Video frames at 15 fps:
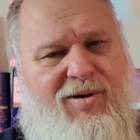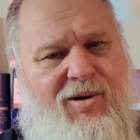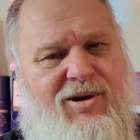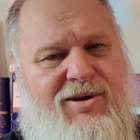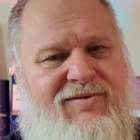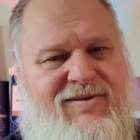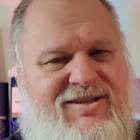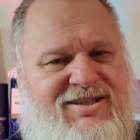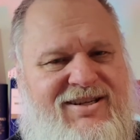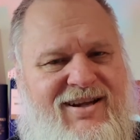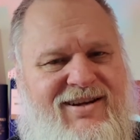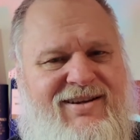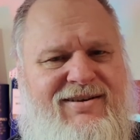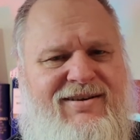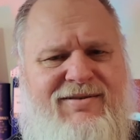all of a
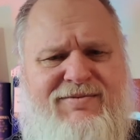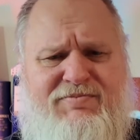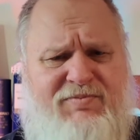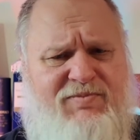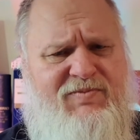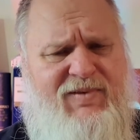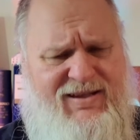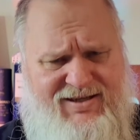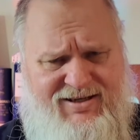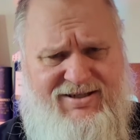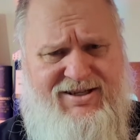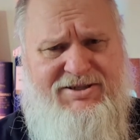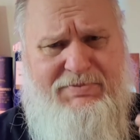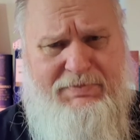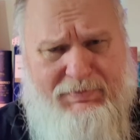sudden, but
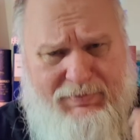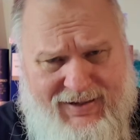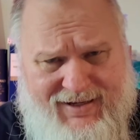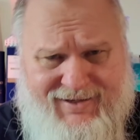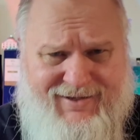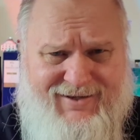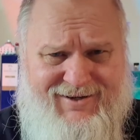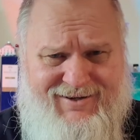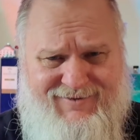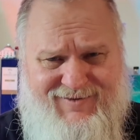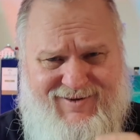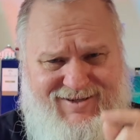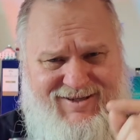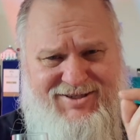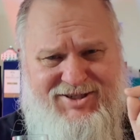this is peat,
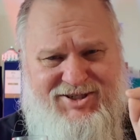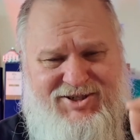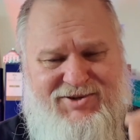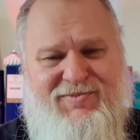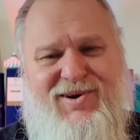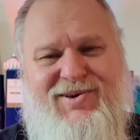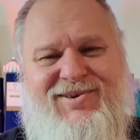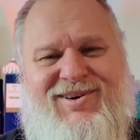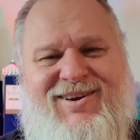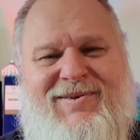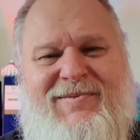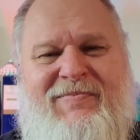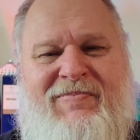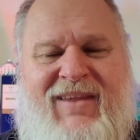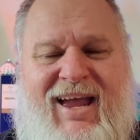this is smoke,
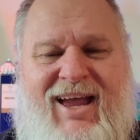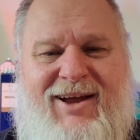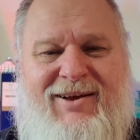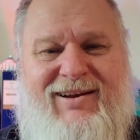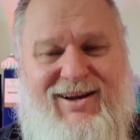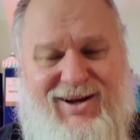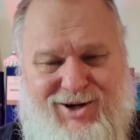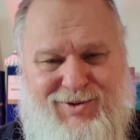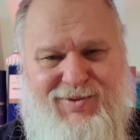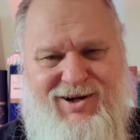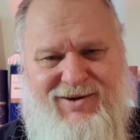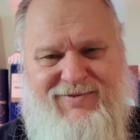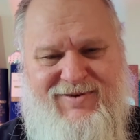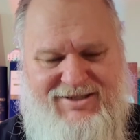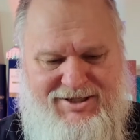a little
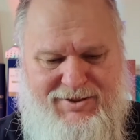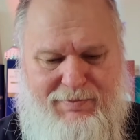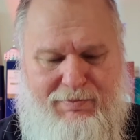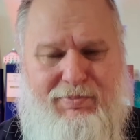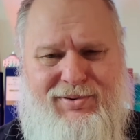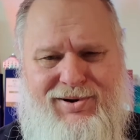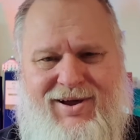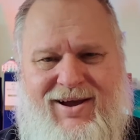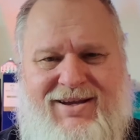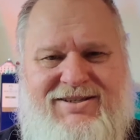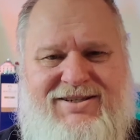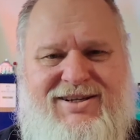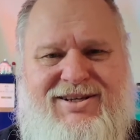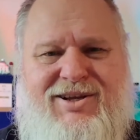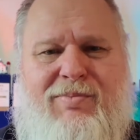bit of a
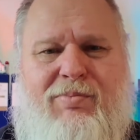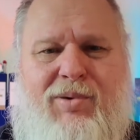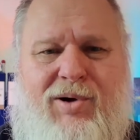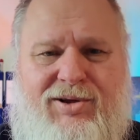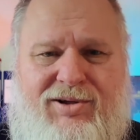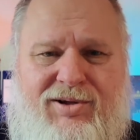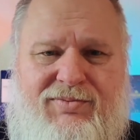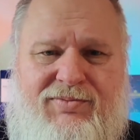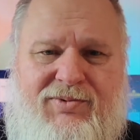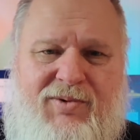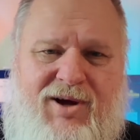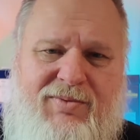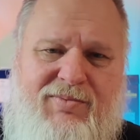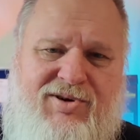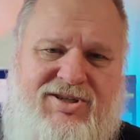surprise in a bottle.
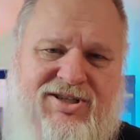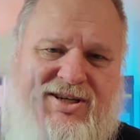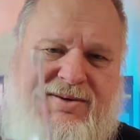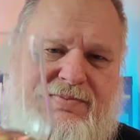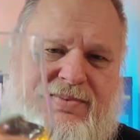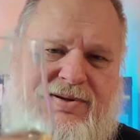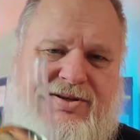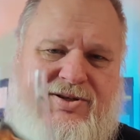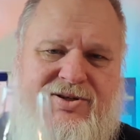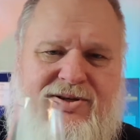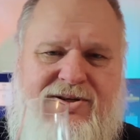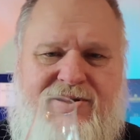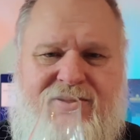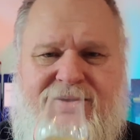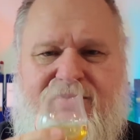One more sip,
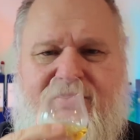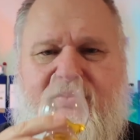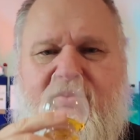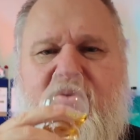cheers.